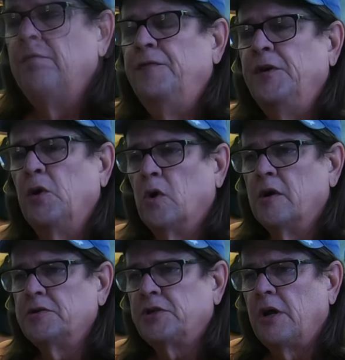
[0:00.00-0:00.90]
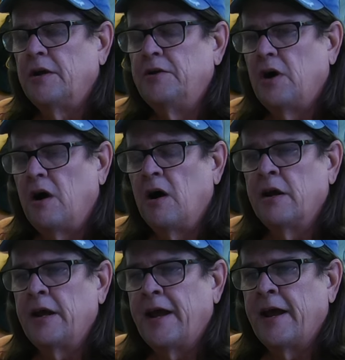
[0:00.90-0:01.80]
viewers,
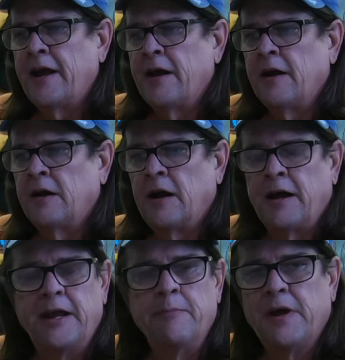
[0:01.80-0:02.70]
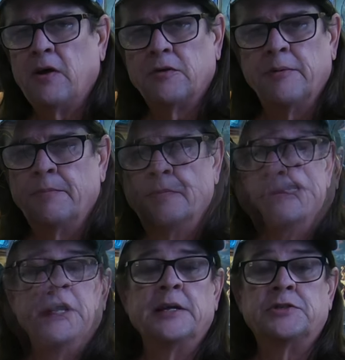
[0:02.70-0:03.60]
Don, and I emailed
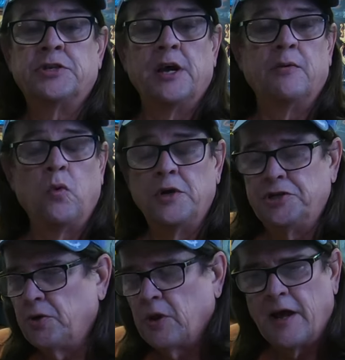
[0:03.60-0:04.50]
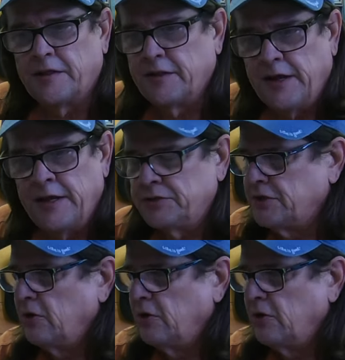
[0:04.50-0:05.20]
him and said, would you like these?